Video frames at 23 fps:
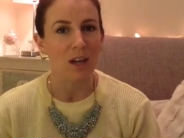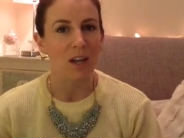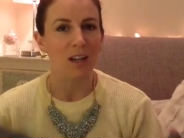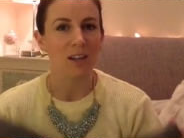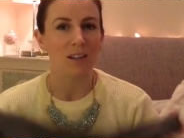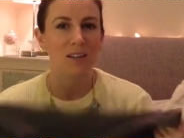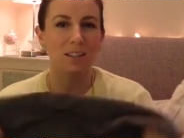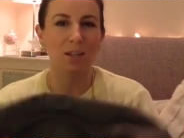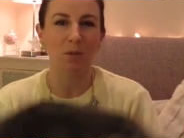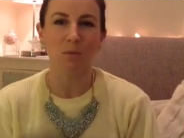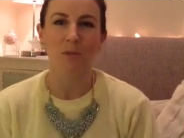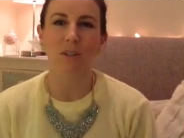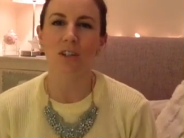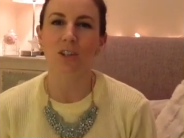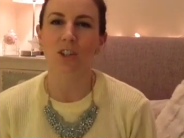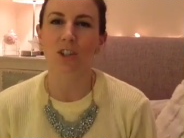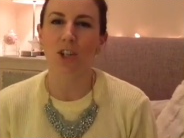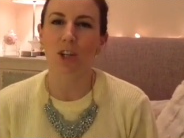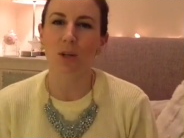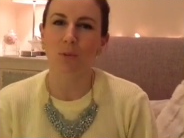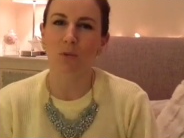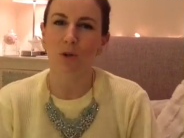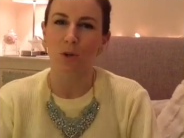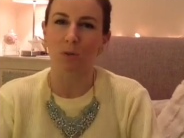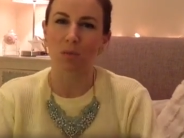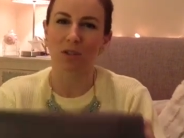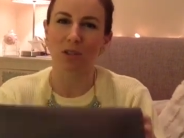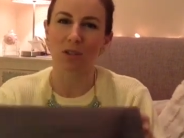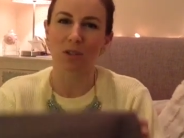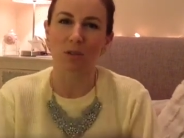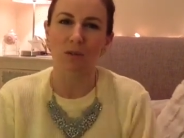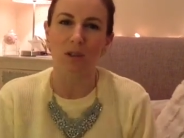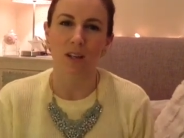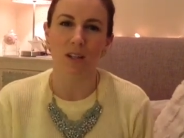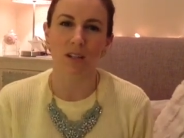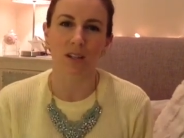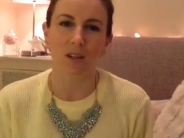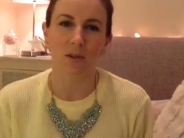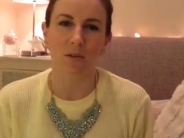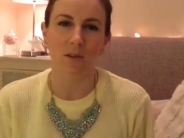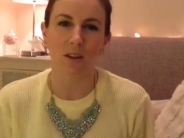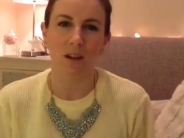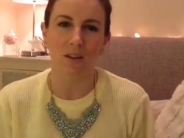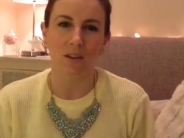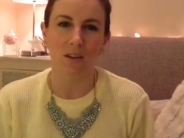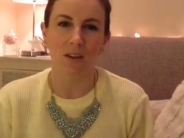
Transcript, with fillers: because sometimes cheap tops do that, don't they?